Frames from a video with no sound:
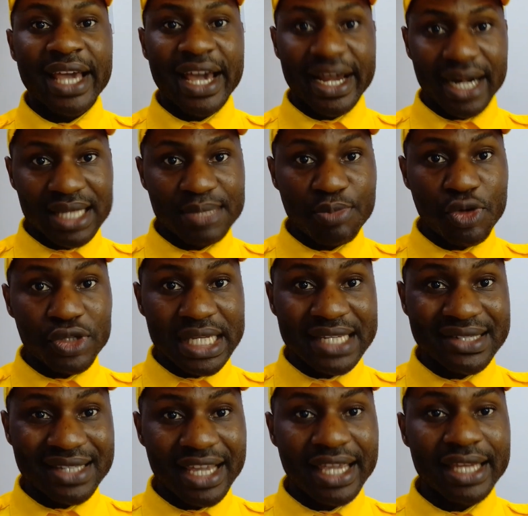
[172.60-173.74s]
Erasmus is
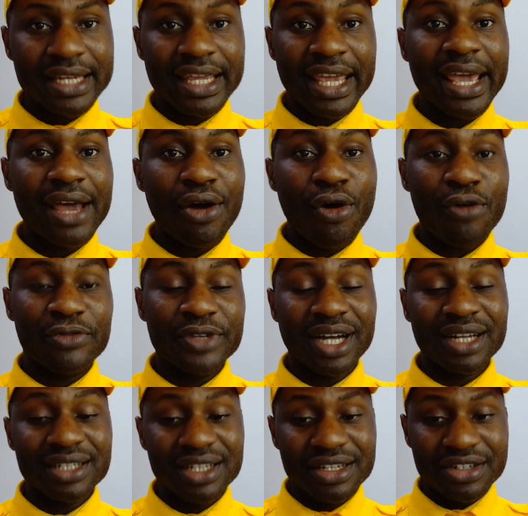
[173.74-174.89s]
taking care of
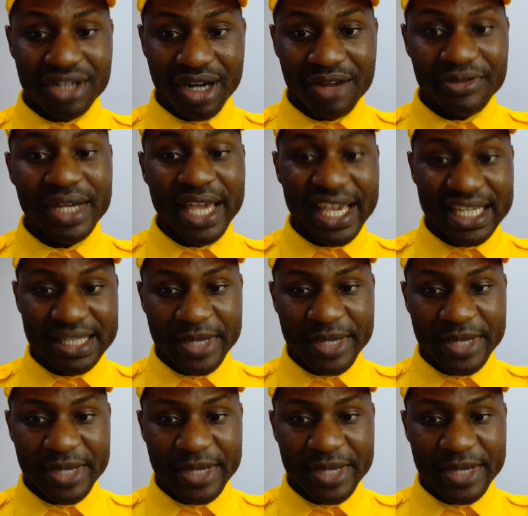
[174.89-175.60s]
that travel expense.